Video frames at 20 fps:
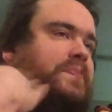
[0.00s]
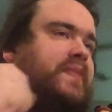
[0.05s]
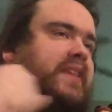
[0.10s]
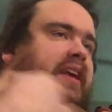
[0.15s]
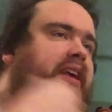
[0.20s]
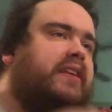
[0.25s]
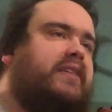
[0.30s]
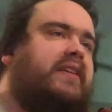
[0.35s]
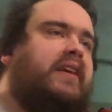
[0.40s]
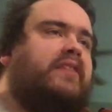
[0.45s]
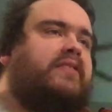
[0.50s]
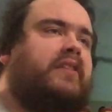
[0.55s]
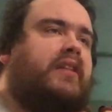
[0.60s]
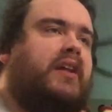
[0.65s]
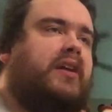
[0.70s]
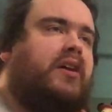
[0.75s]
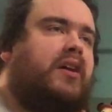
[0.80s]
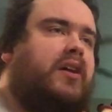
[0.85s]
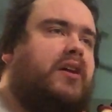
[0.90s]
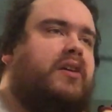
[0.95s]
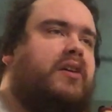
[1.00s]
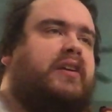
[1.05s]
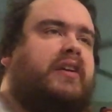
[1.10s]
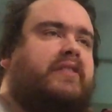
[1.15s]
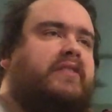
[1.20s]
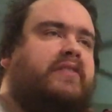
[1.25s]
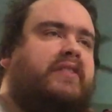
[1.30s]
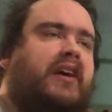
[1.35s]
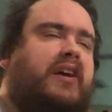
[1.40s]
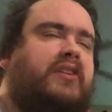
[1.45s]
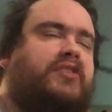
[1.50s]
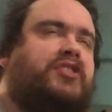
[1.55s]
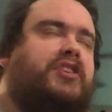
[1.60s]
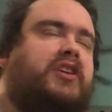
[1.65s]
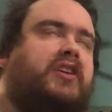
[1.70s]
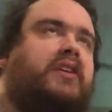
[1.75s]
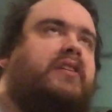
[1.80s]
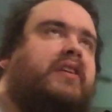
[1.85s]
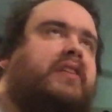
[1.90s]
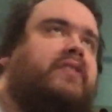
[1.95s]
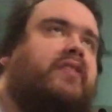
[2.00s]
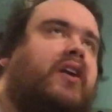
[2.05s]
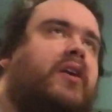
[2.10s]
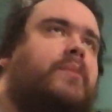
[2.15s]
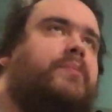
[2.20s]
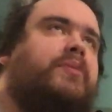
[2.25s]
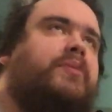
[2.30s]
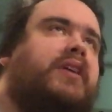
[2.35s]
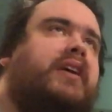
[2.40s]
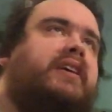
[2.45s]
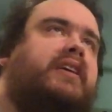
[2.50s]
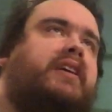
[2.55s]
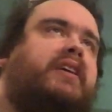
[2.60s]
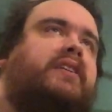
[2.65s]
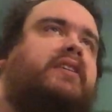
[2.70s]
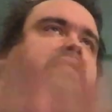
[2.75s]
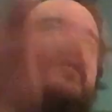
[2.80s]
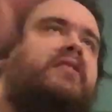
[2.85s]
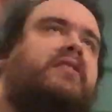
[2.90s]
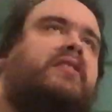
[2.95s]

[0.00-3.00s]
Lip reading: It has a lot of heart. It's touching. It's heartbreaking.